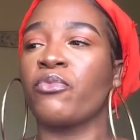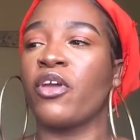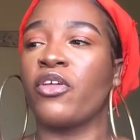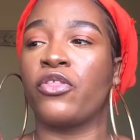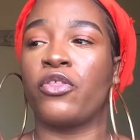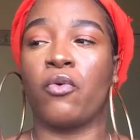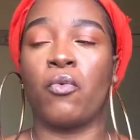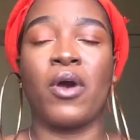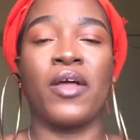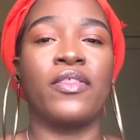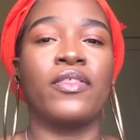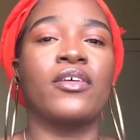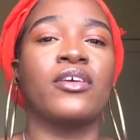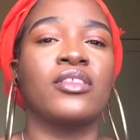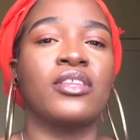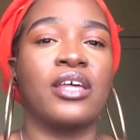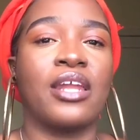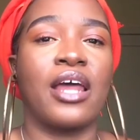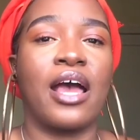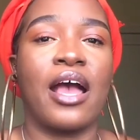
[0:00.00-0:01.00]
The one thing
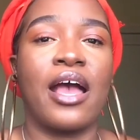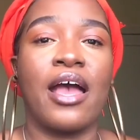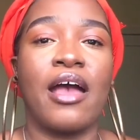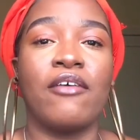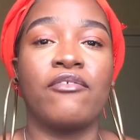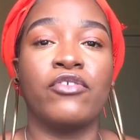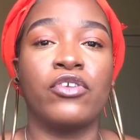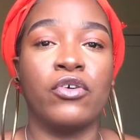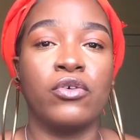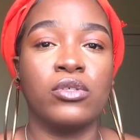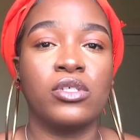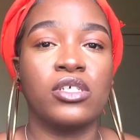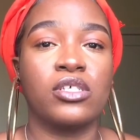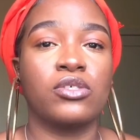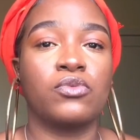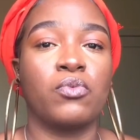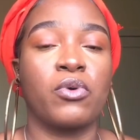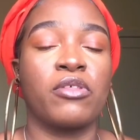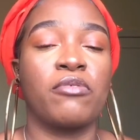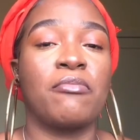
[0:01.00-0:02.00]
that I have
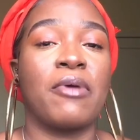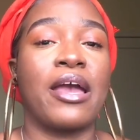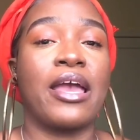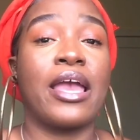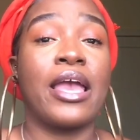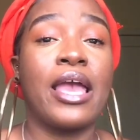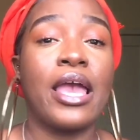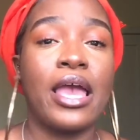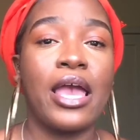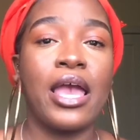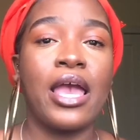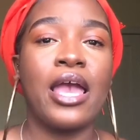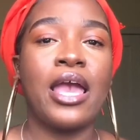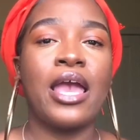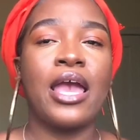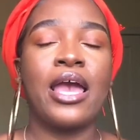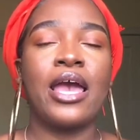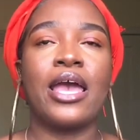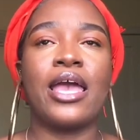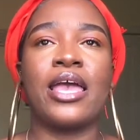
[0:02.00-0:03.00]
noticed with my hair
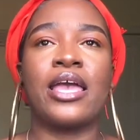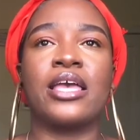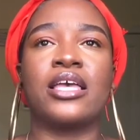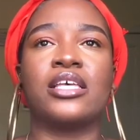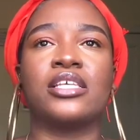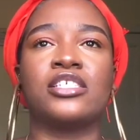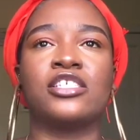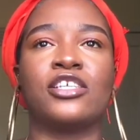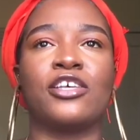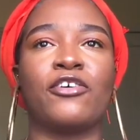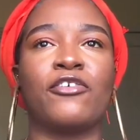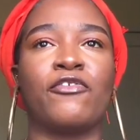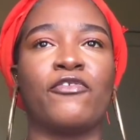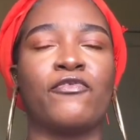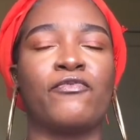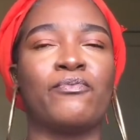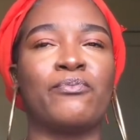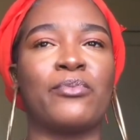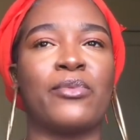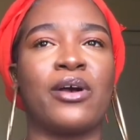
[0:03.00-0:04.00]
is,
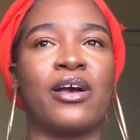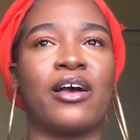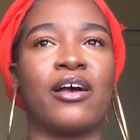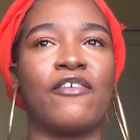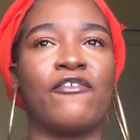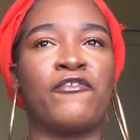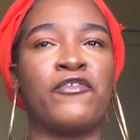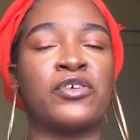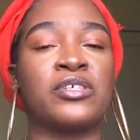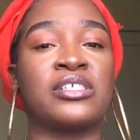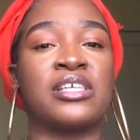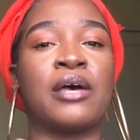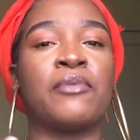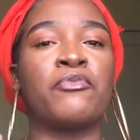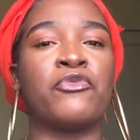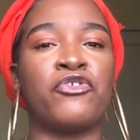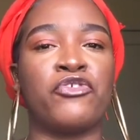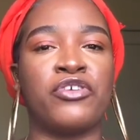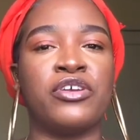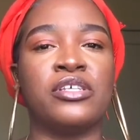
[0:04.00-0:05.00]
for
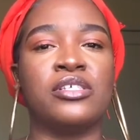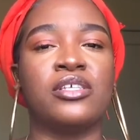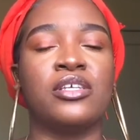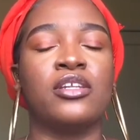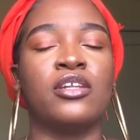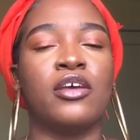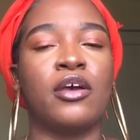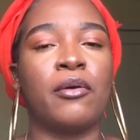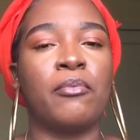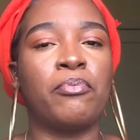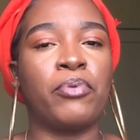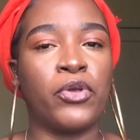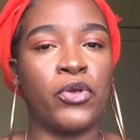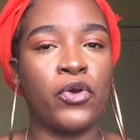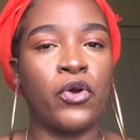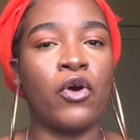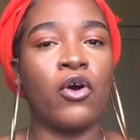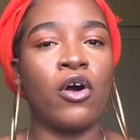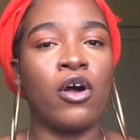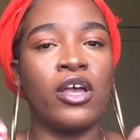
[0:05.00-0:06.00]
some reason,
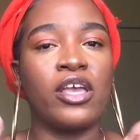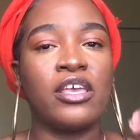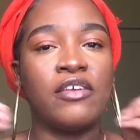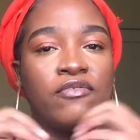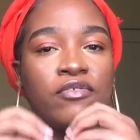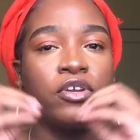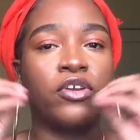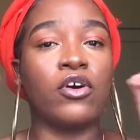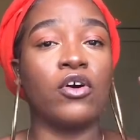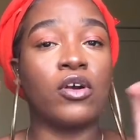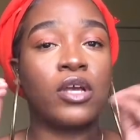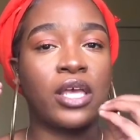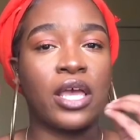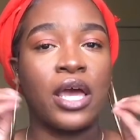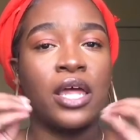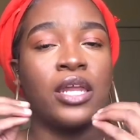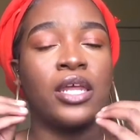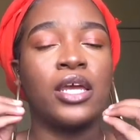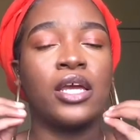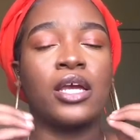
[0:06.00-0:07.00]
pure, even
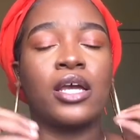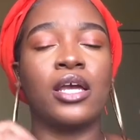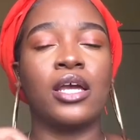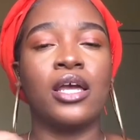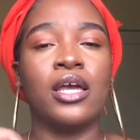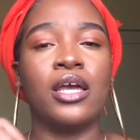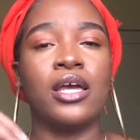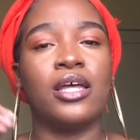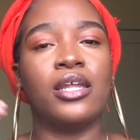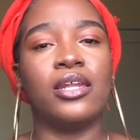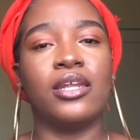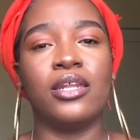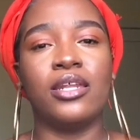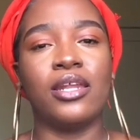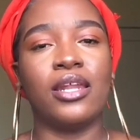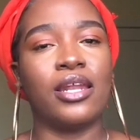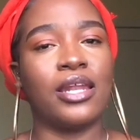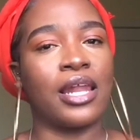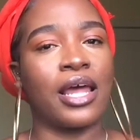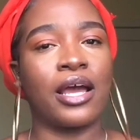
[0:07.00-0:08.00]
organic,
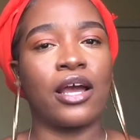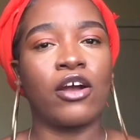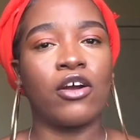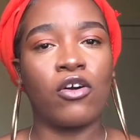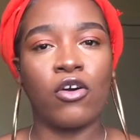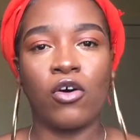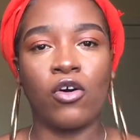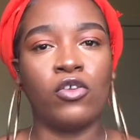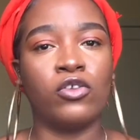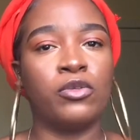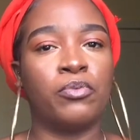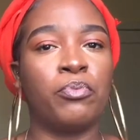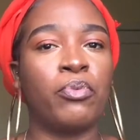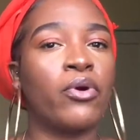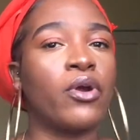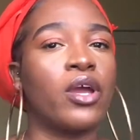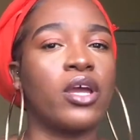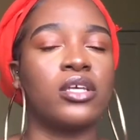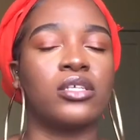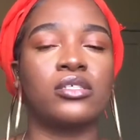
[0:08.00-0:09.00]
like cold
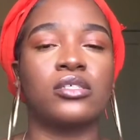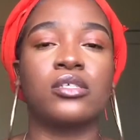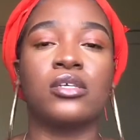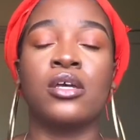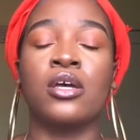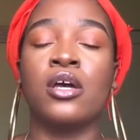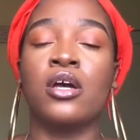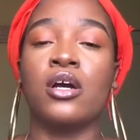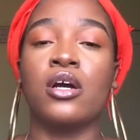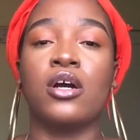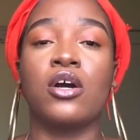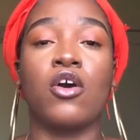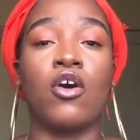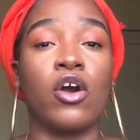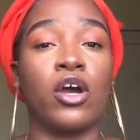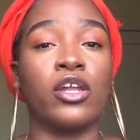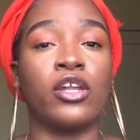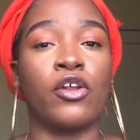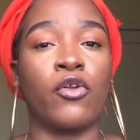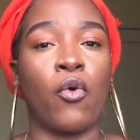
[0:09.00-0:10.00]
pressed
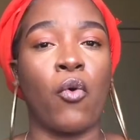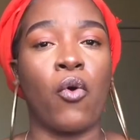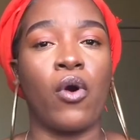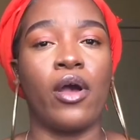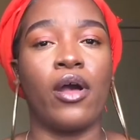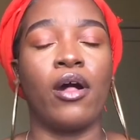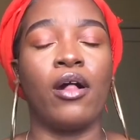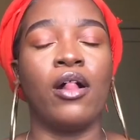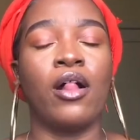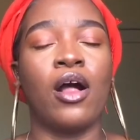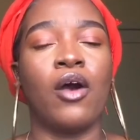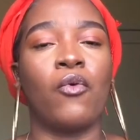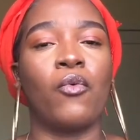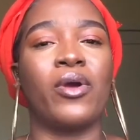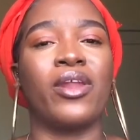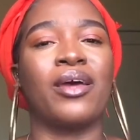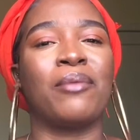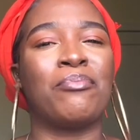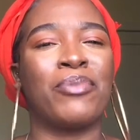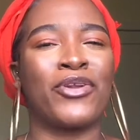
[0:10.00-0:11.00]
coconut oil,
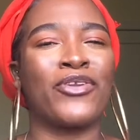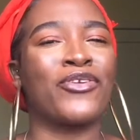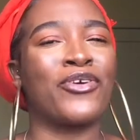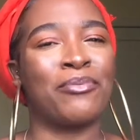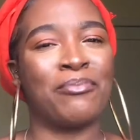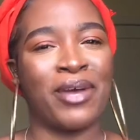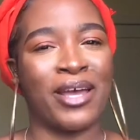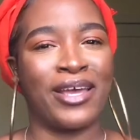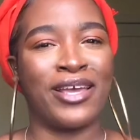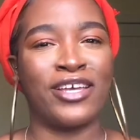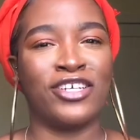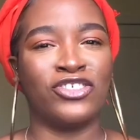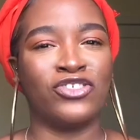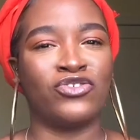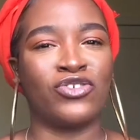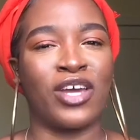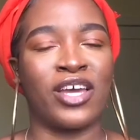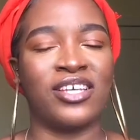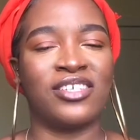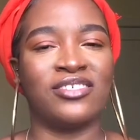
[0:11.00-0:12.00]
when I put it on my hair
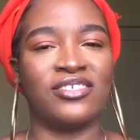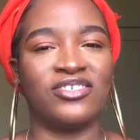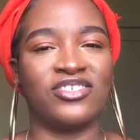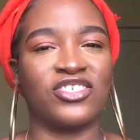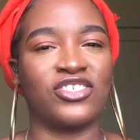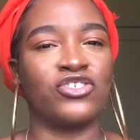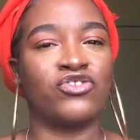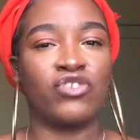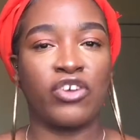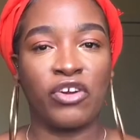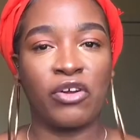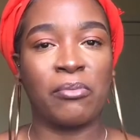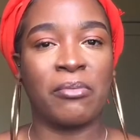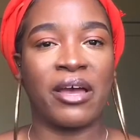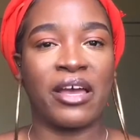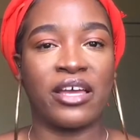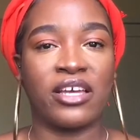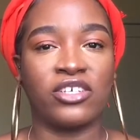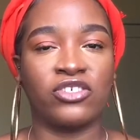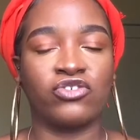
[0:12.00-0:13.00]
strands, just straight on my
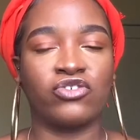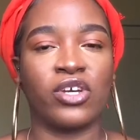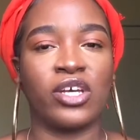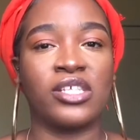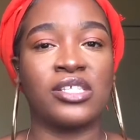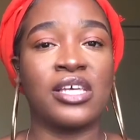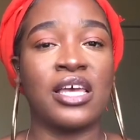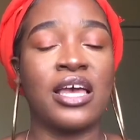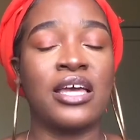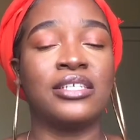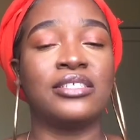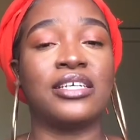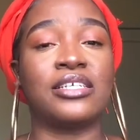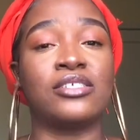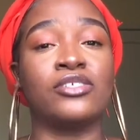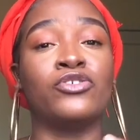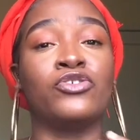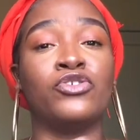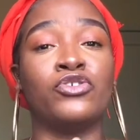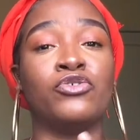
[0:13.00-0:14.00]
hair strands,
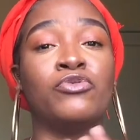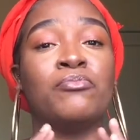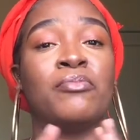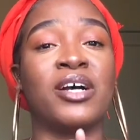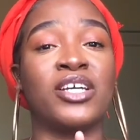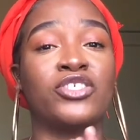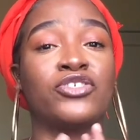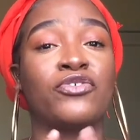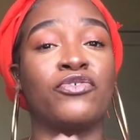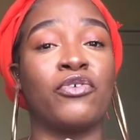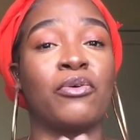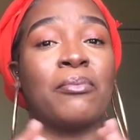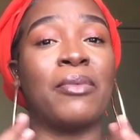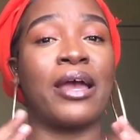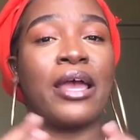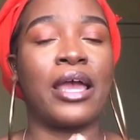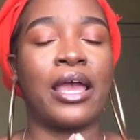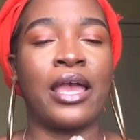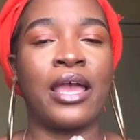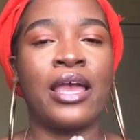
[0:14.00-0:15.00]
doesn't do much for my
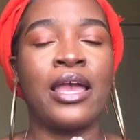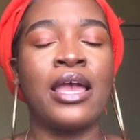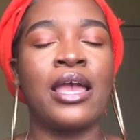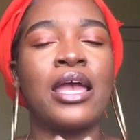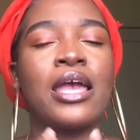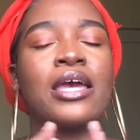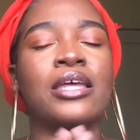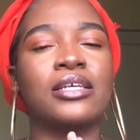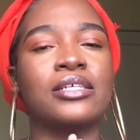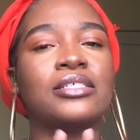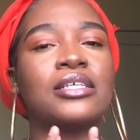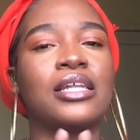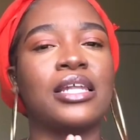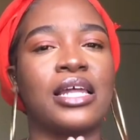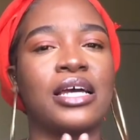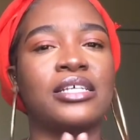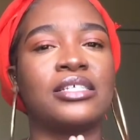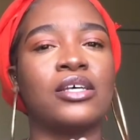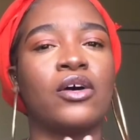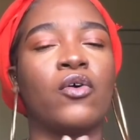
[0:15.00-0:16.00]
hair. It is a
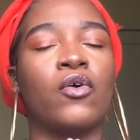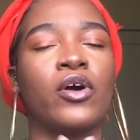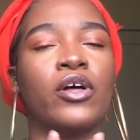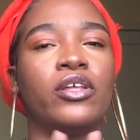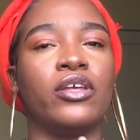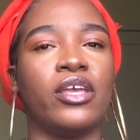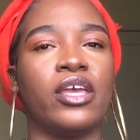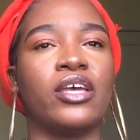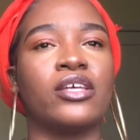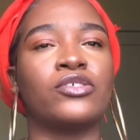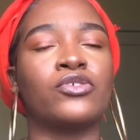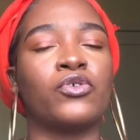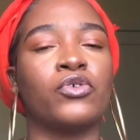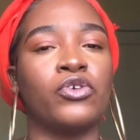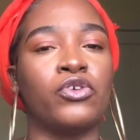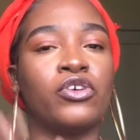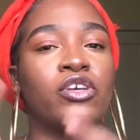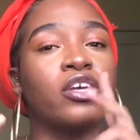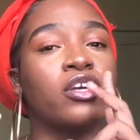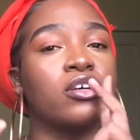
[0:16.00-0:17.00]
lighter oil, yes, or
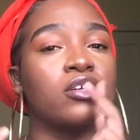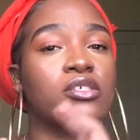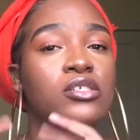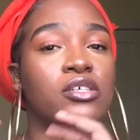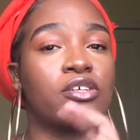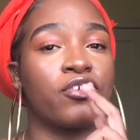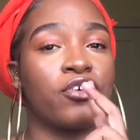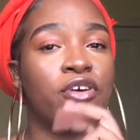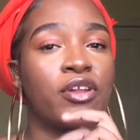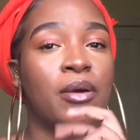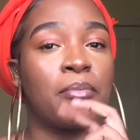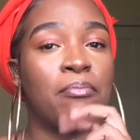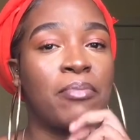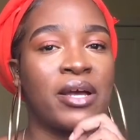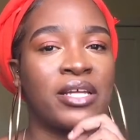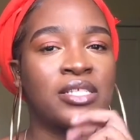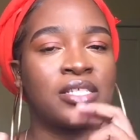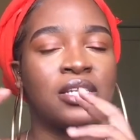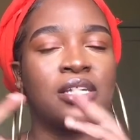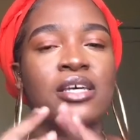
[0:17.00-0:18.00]
you can consider it a
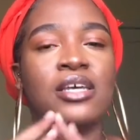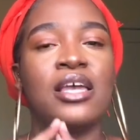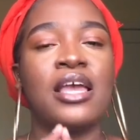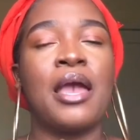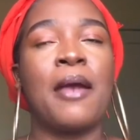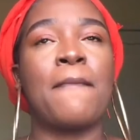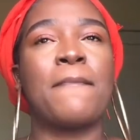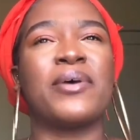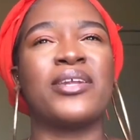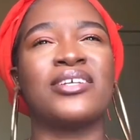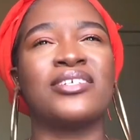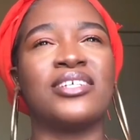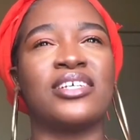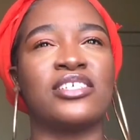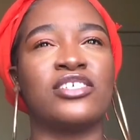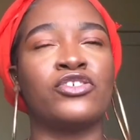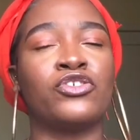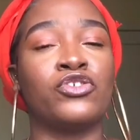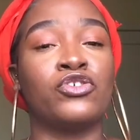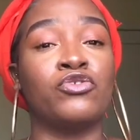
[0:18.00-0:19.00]
butter, but it
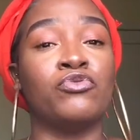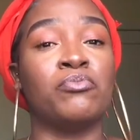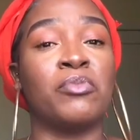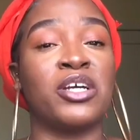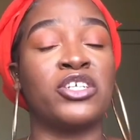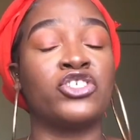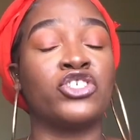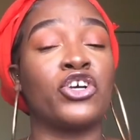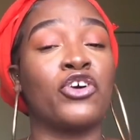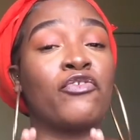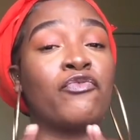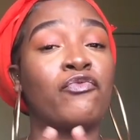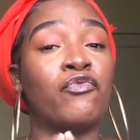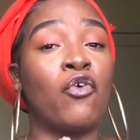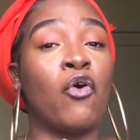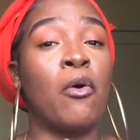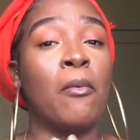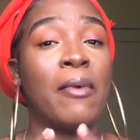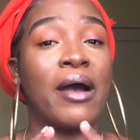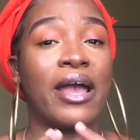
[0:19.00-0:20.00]
doesn't do much
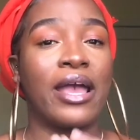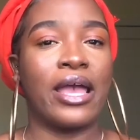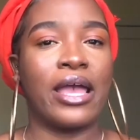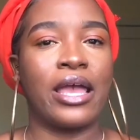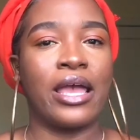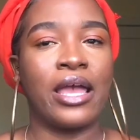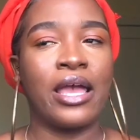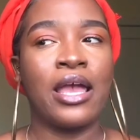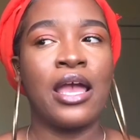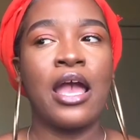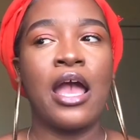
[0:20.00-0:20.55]
for my hair,